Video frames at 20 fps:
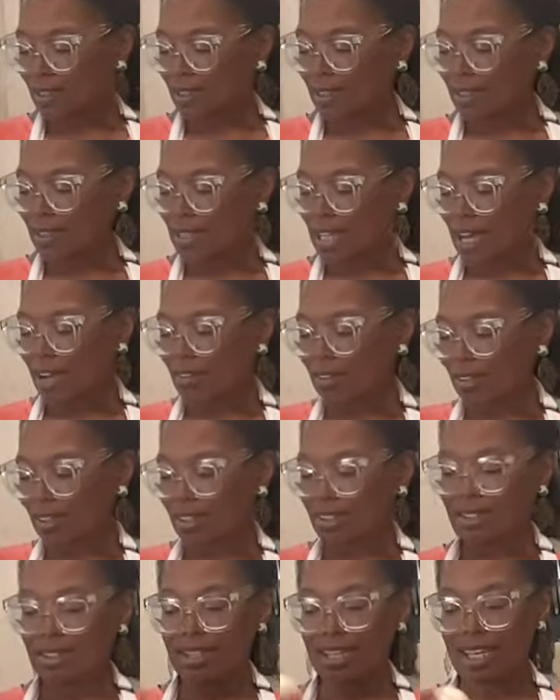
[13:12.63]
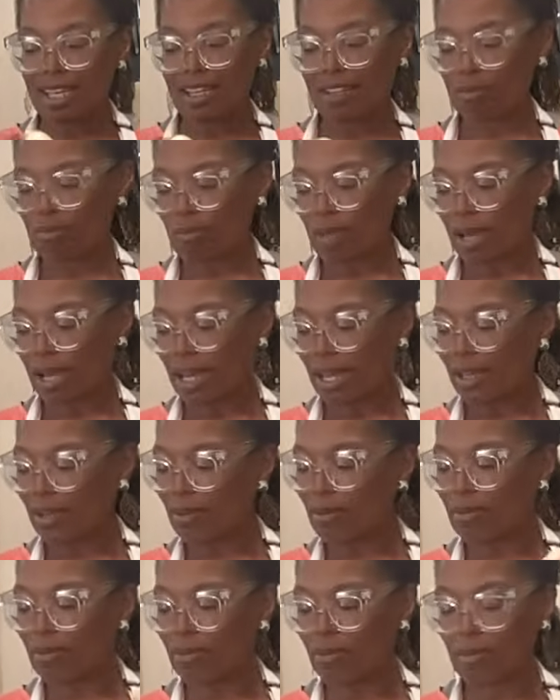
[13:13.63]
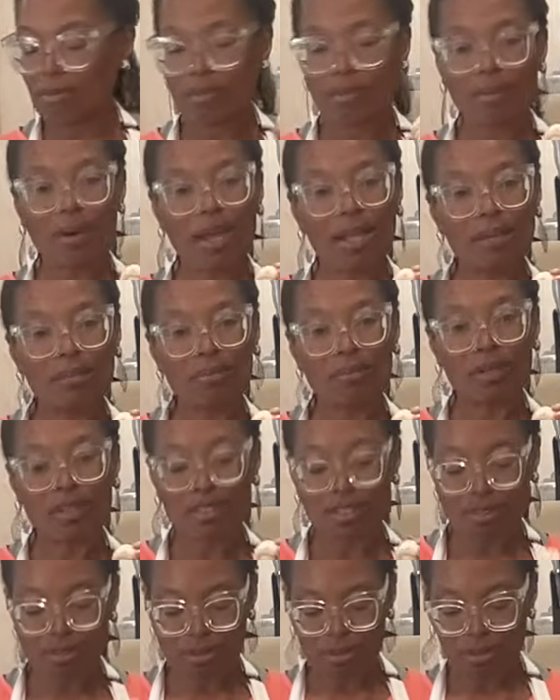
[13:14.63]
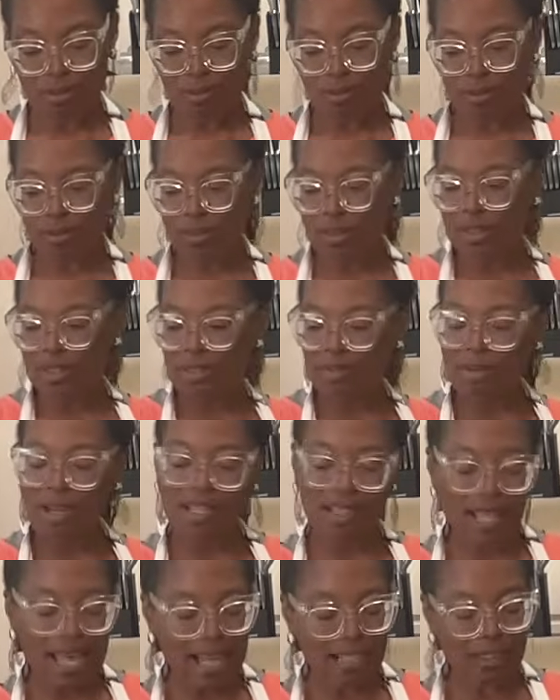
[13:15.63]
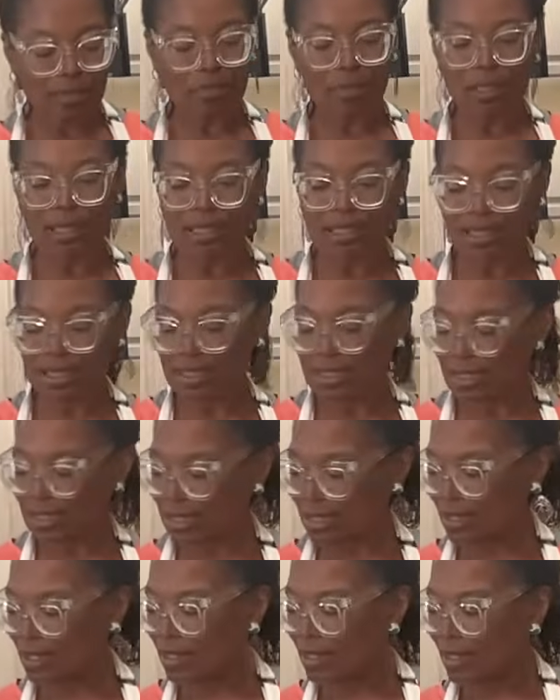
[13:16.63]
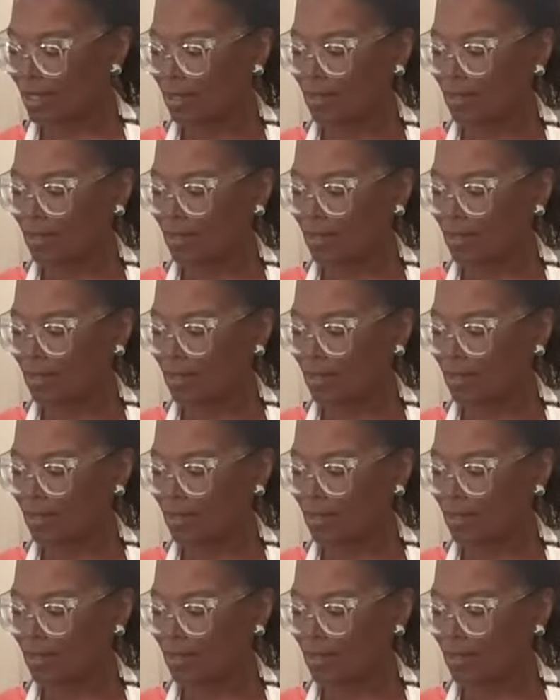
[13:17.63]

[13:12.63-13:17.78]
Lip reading: Now we're going to take my white mushrooms, which is my last big dish.